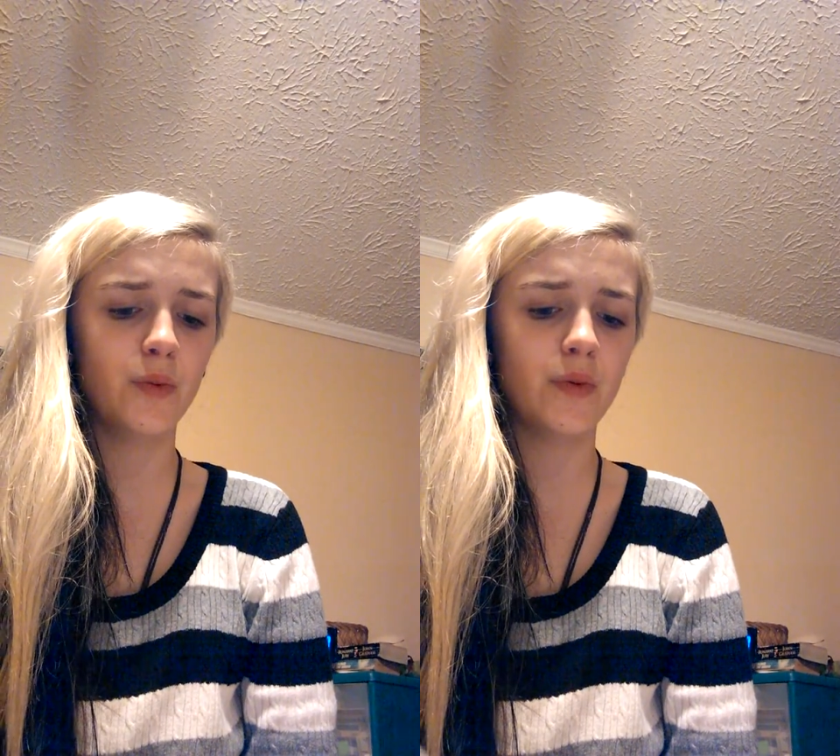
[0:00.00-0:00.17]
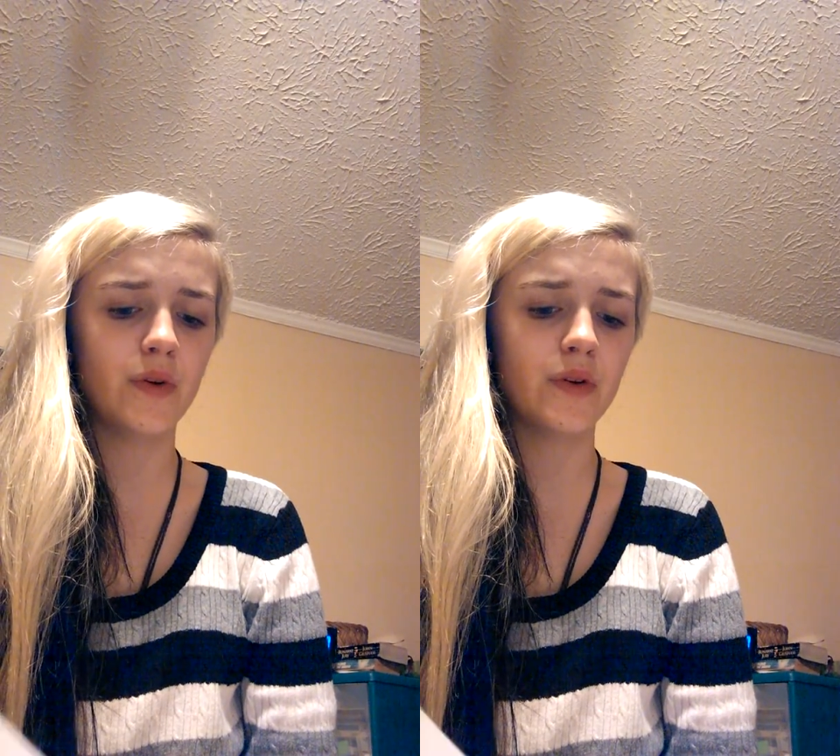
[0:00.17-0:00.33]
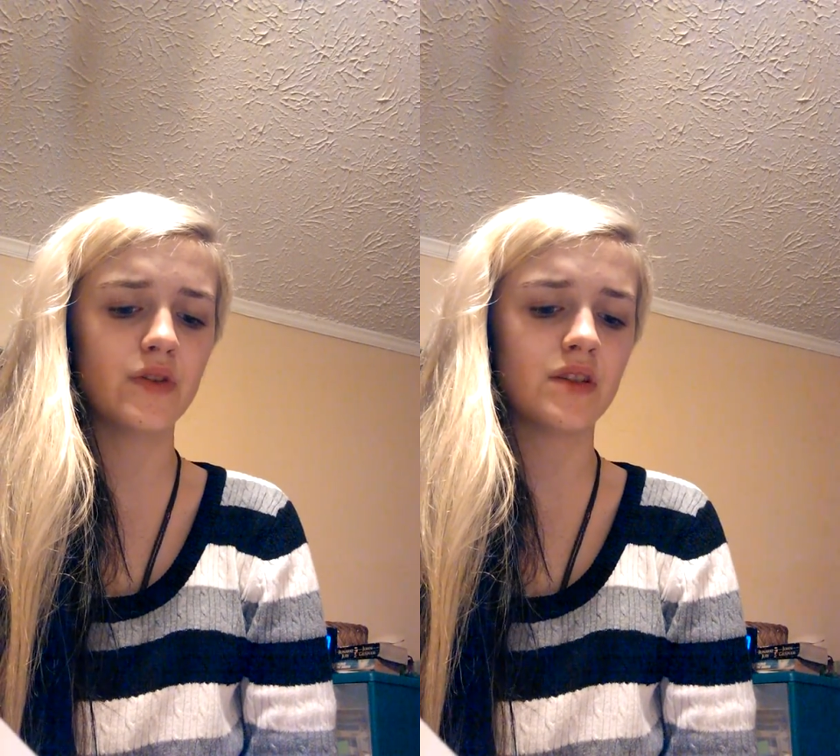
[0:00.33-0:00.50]

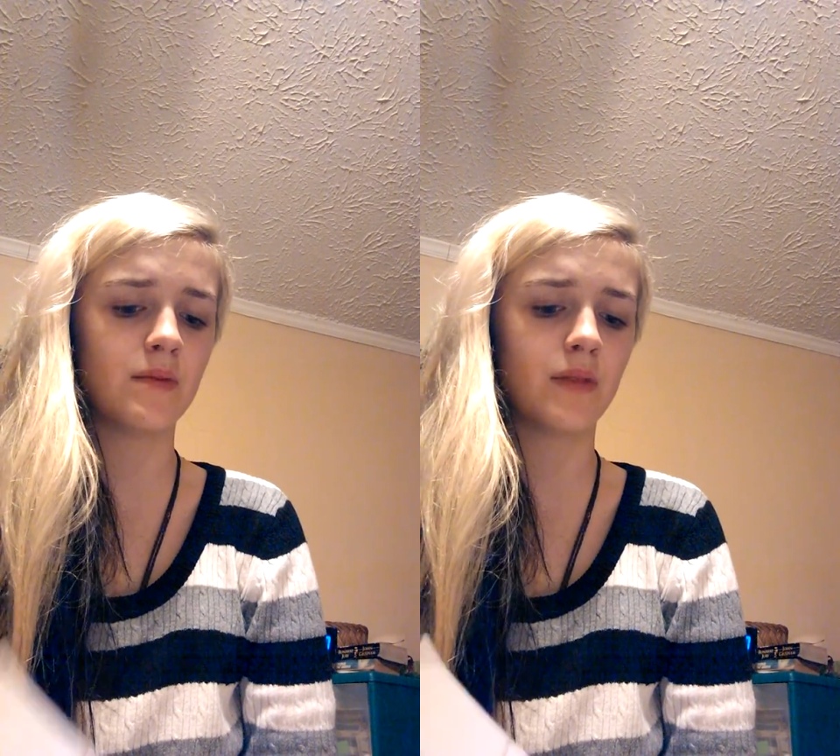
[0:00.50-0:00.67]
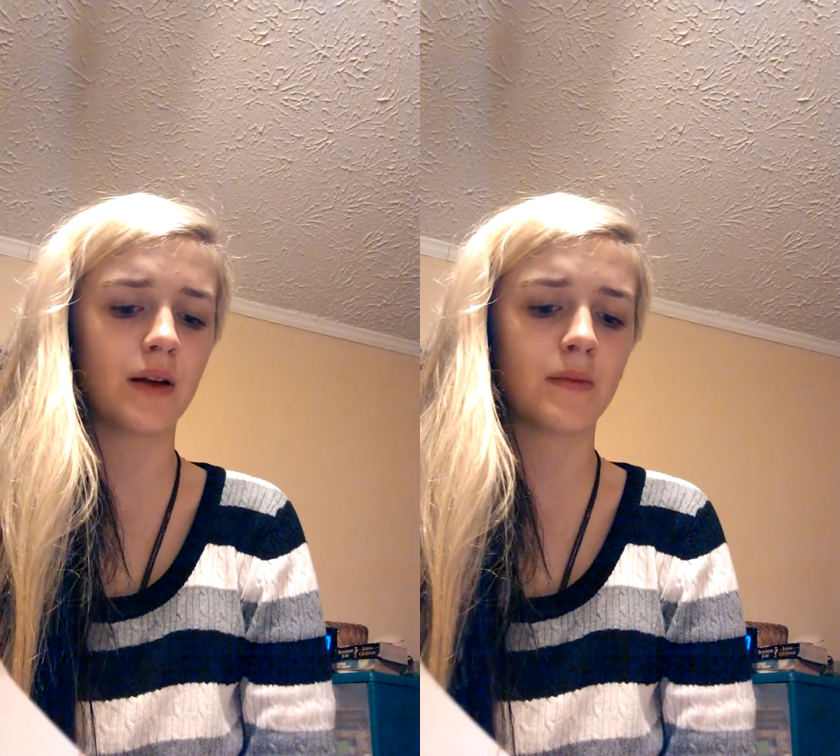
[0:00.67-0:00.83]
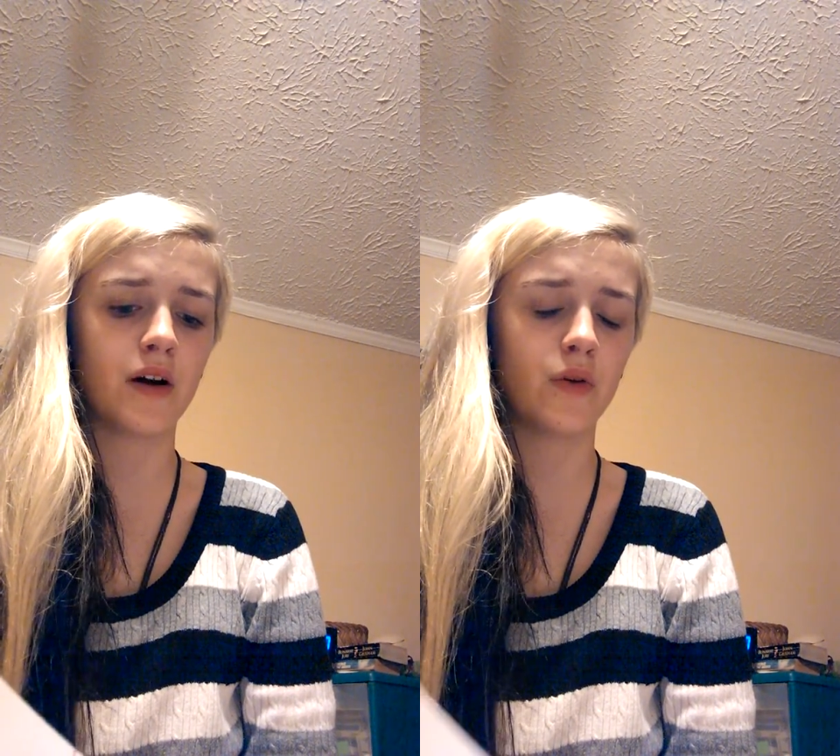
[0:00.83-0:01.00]
pills seemed
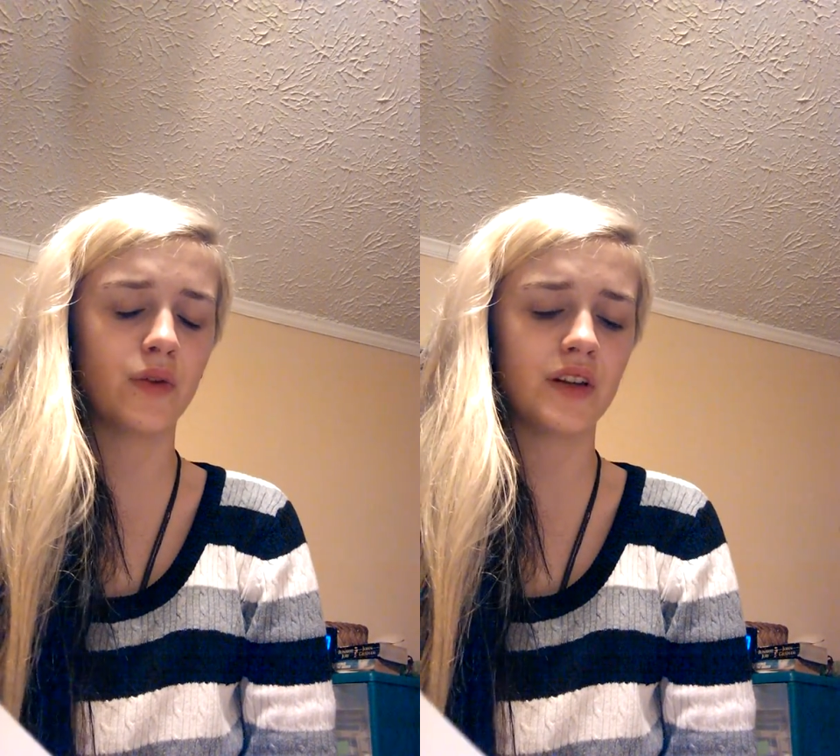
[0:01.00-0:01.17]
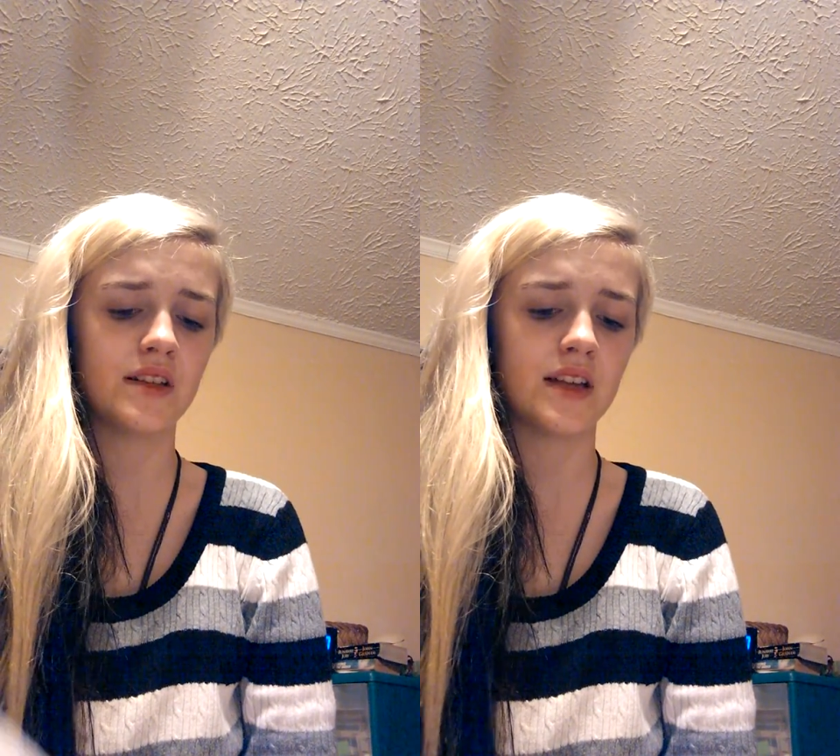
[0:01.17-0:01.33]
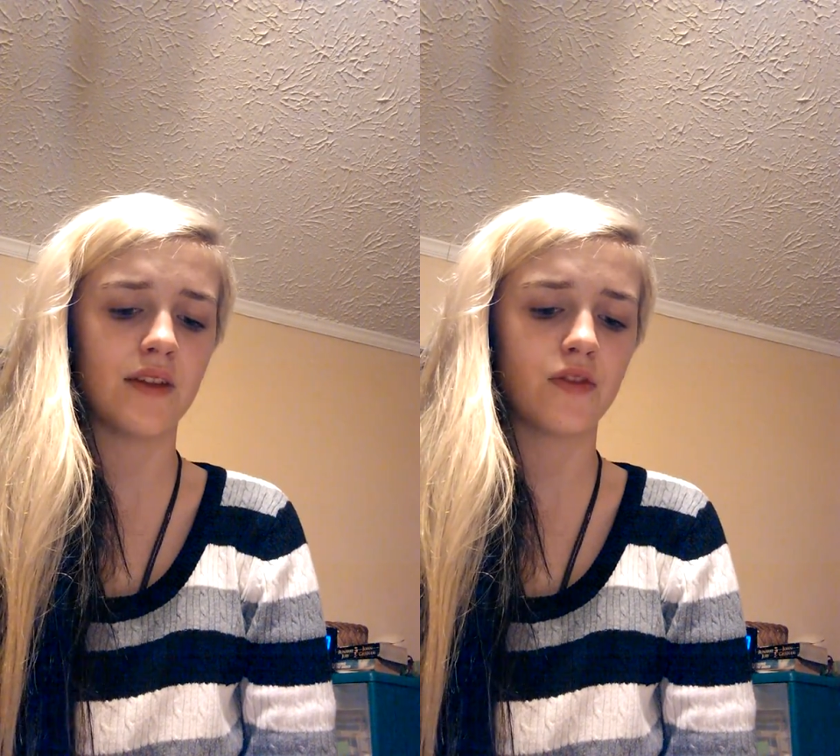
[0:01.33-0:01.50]
like my only
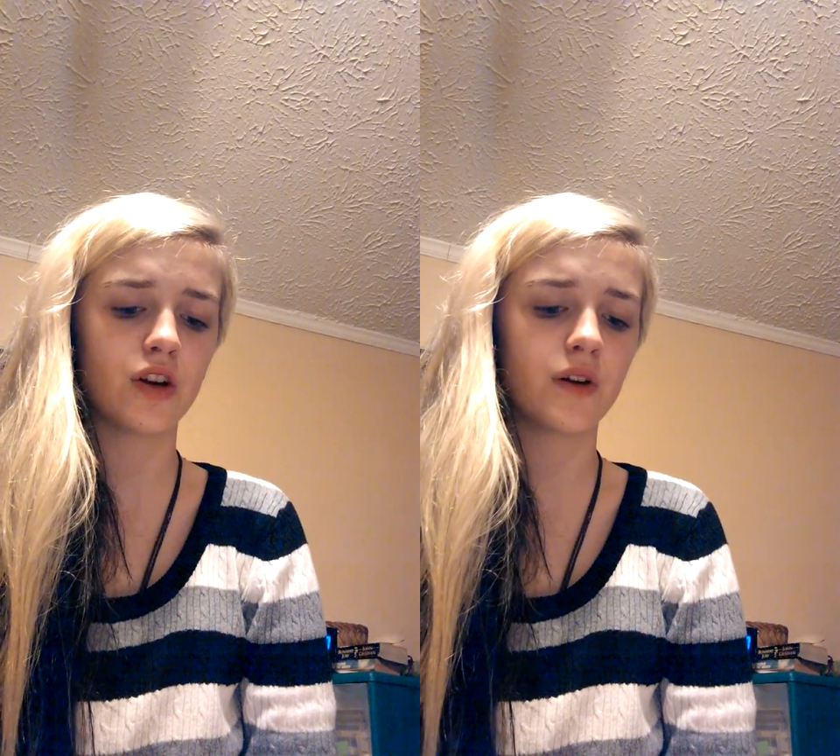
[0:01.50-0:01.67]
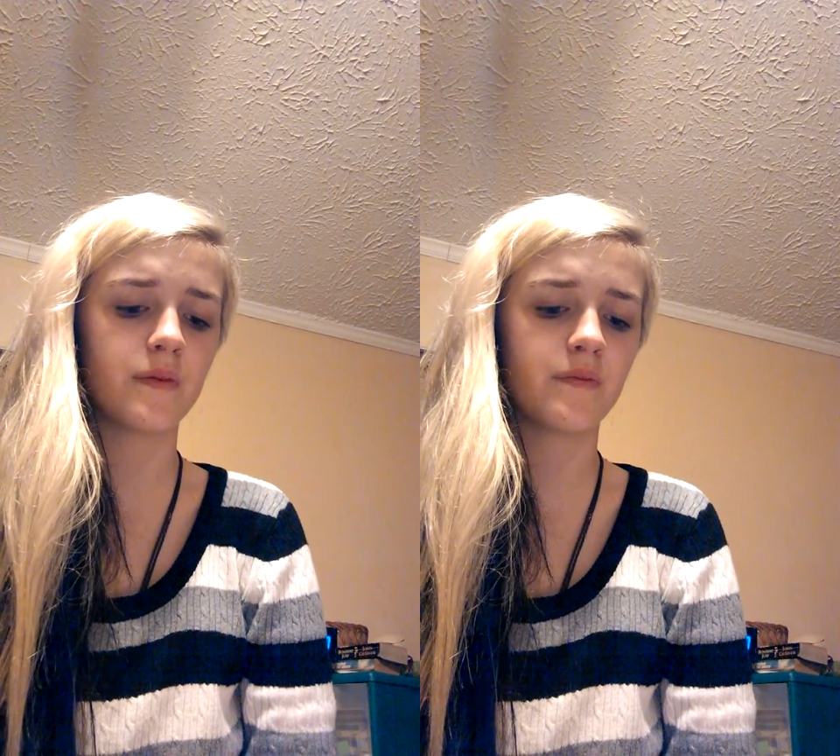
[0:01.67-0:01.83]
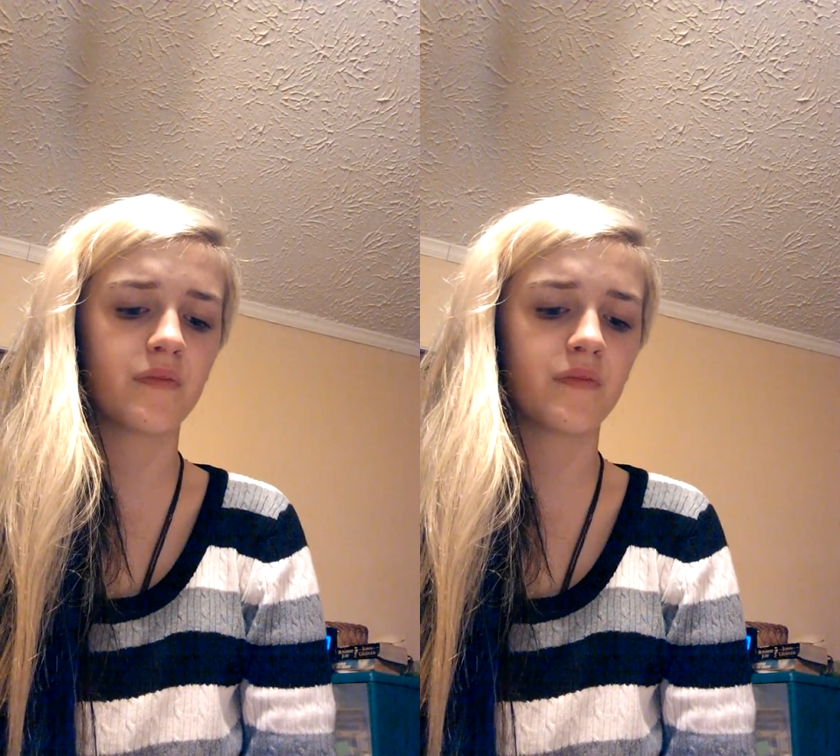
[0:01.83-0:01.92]
savior.